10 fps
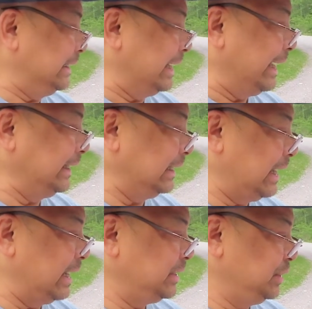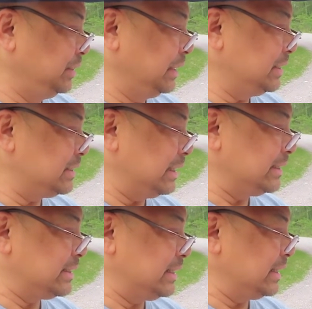nine land units
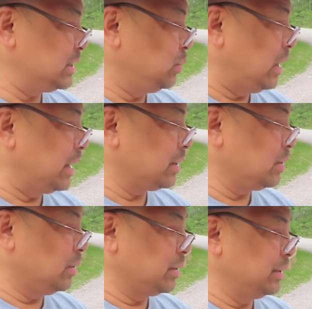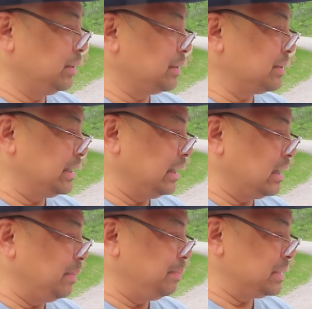and six water corridors
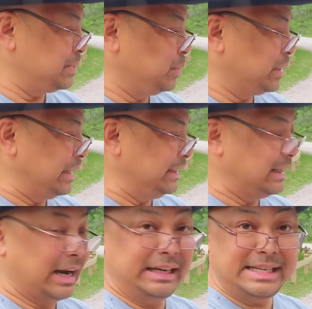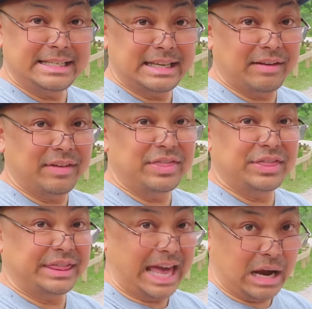encompass more than
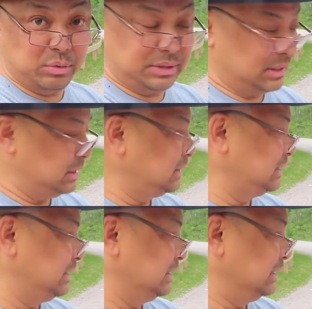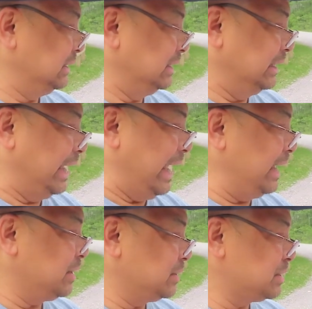97,000
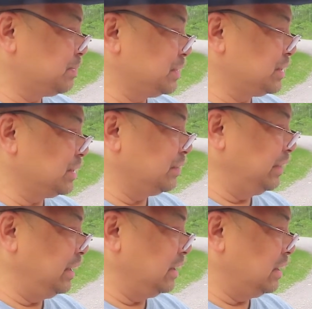acres preserving